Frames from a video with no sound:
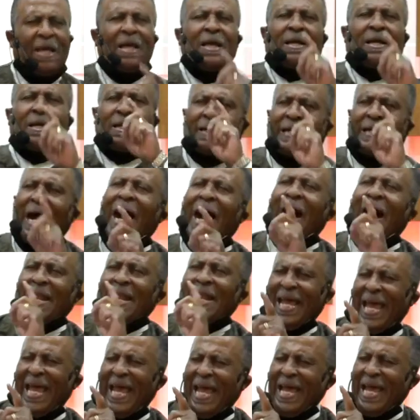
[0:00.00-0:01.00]
God
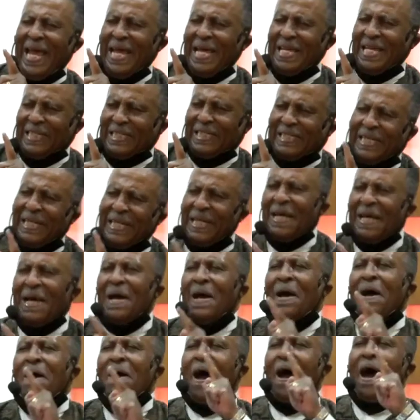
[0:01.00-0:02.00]
is
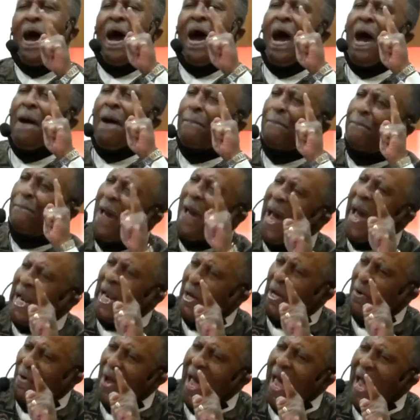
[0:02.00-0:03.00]
a
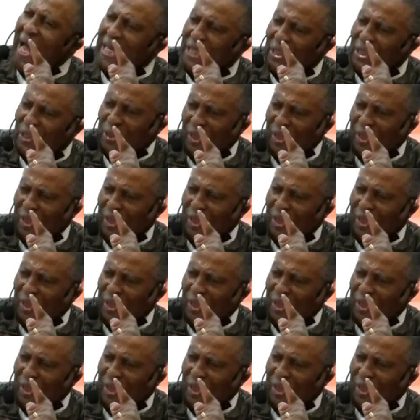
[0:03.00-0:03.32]
battle axe